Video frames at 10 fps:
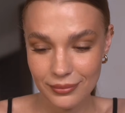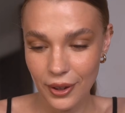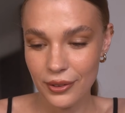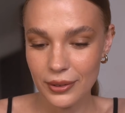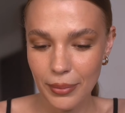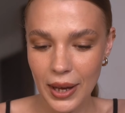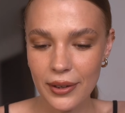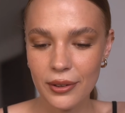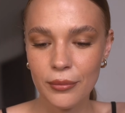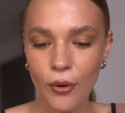on the
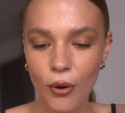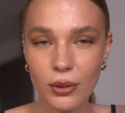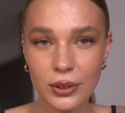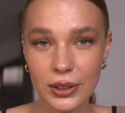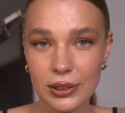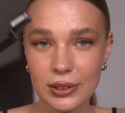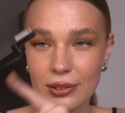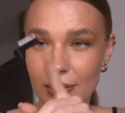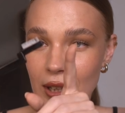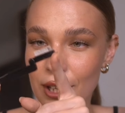bottom, all
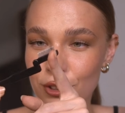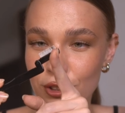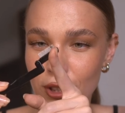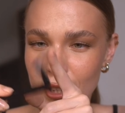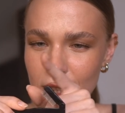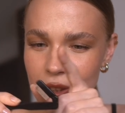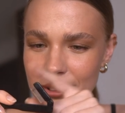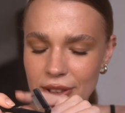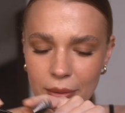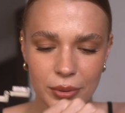this lash
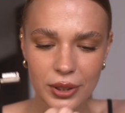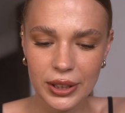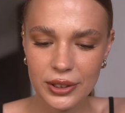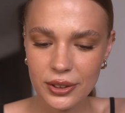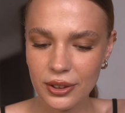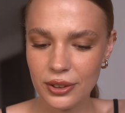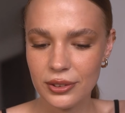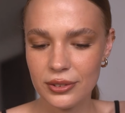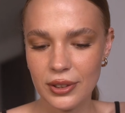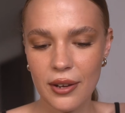
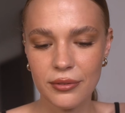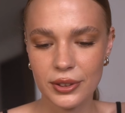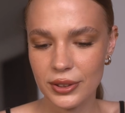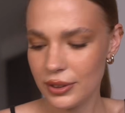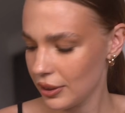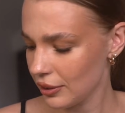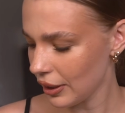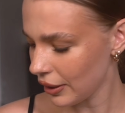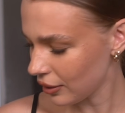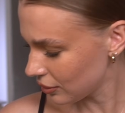separators, everything,
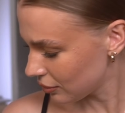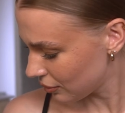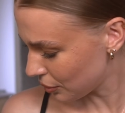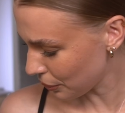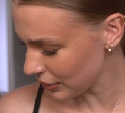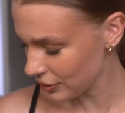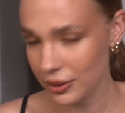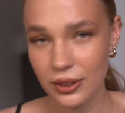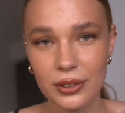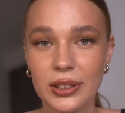like
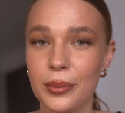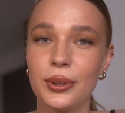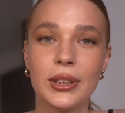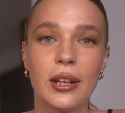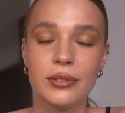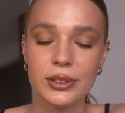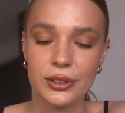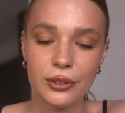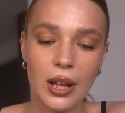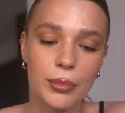tweezers. I bought
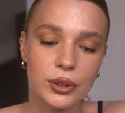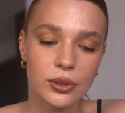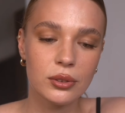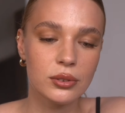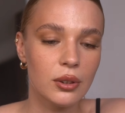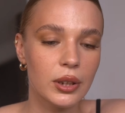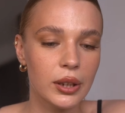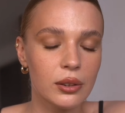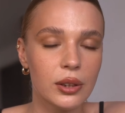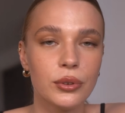everything on Amazon, so I
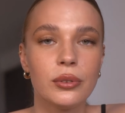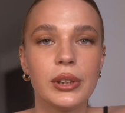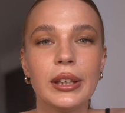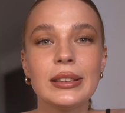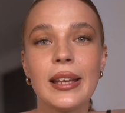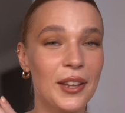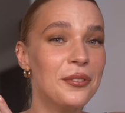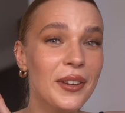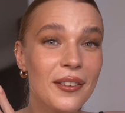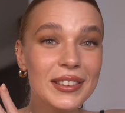can leave you links.
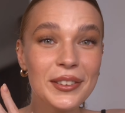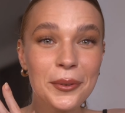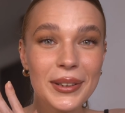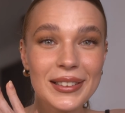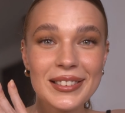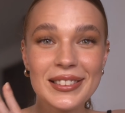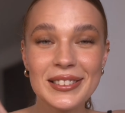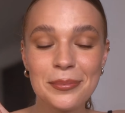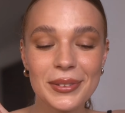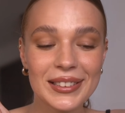If you have any
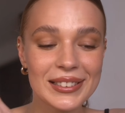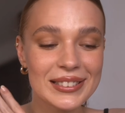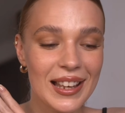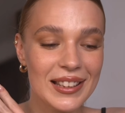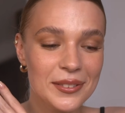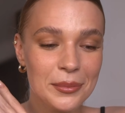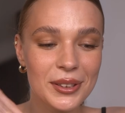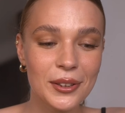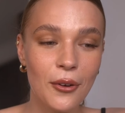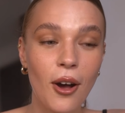questions, please ask me
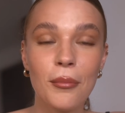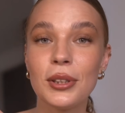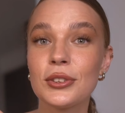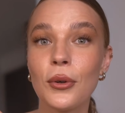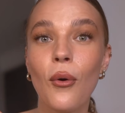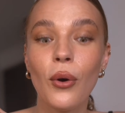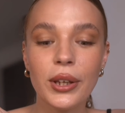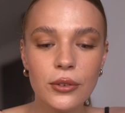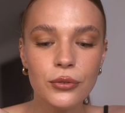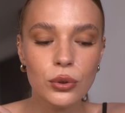in the comments, or
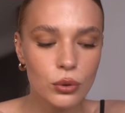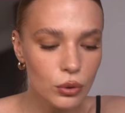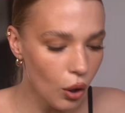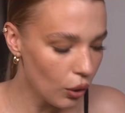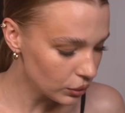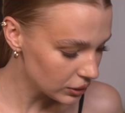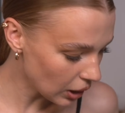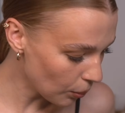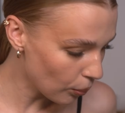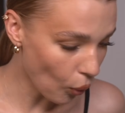if you know
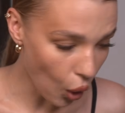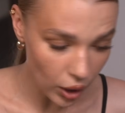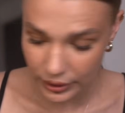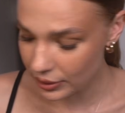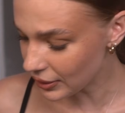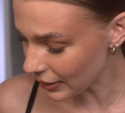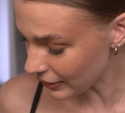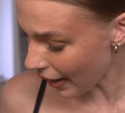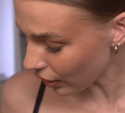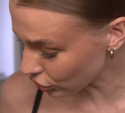some bonds
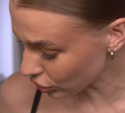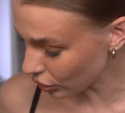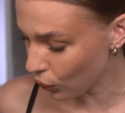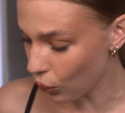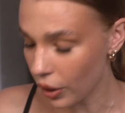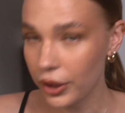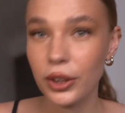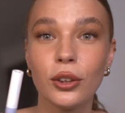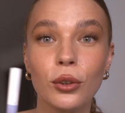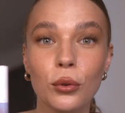that actually
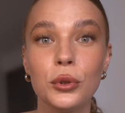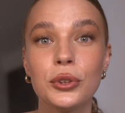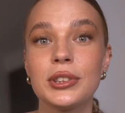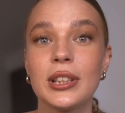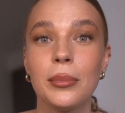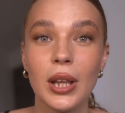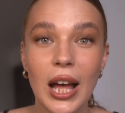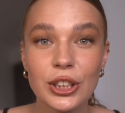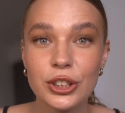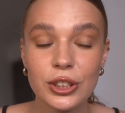working good, or some
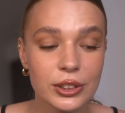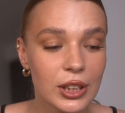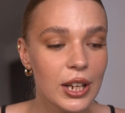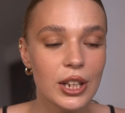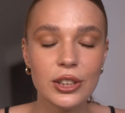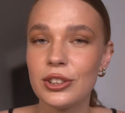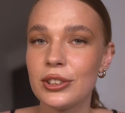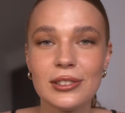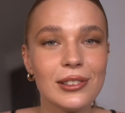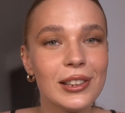lashes,
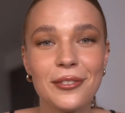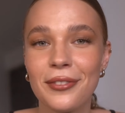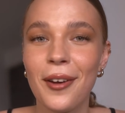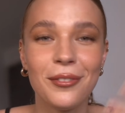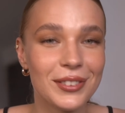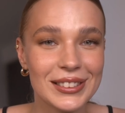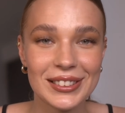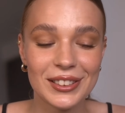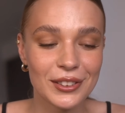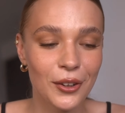just leave
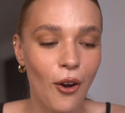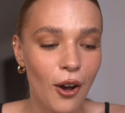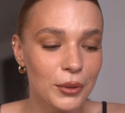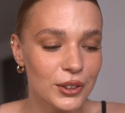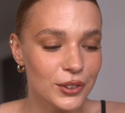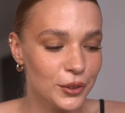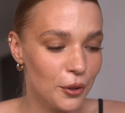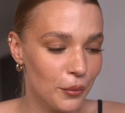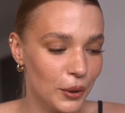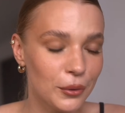everything in the comments
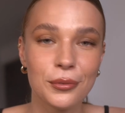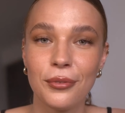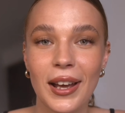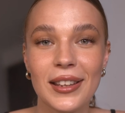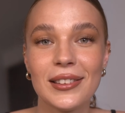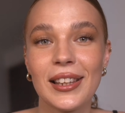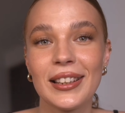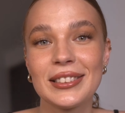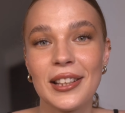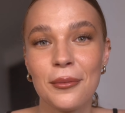so we could find
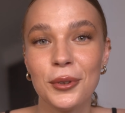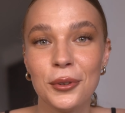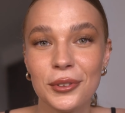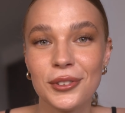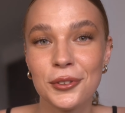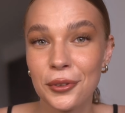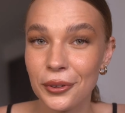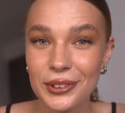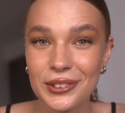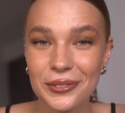like some good
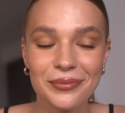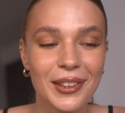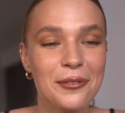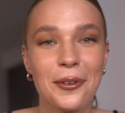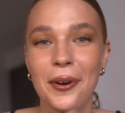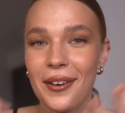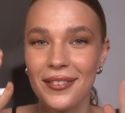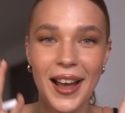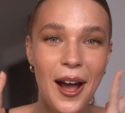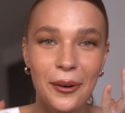tools for
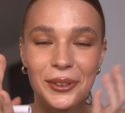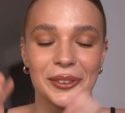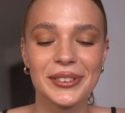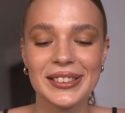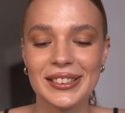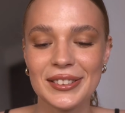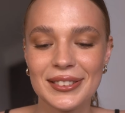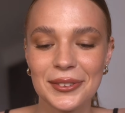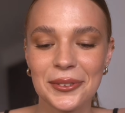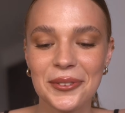our
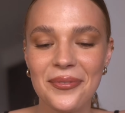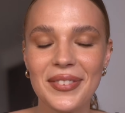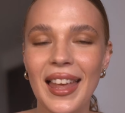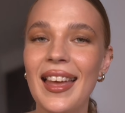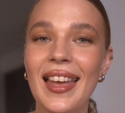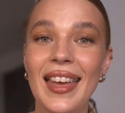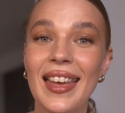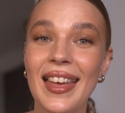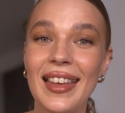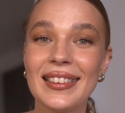routines too.
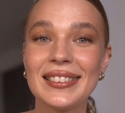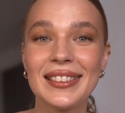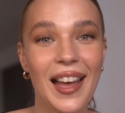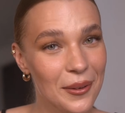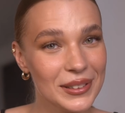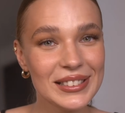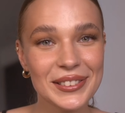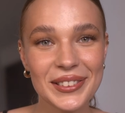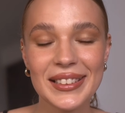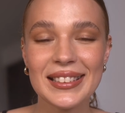And I will
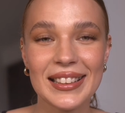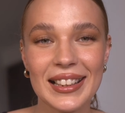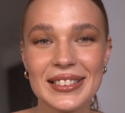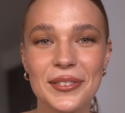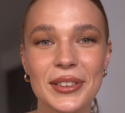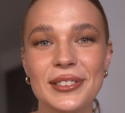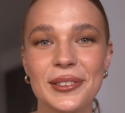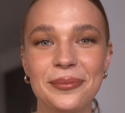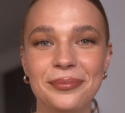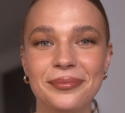see you in the next
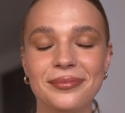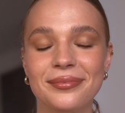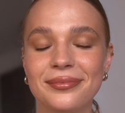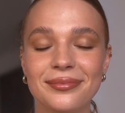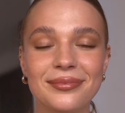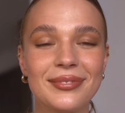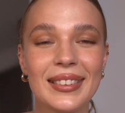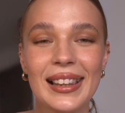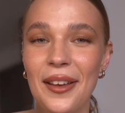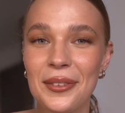video.
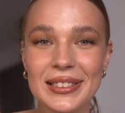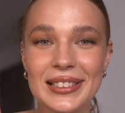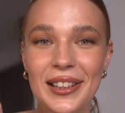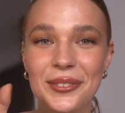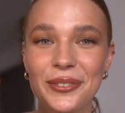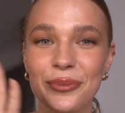Love yourself.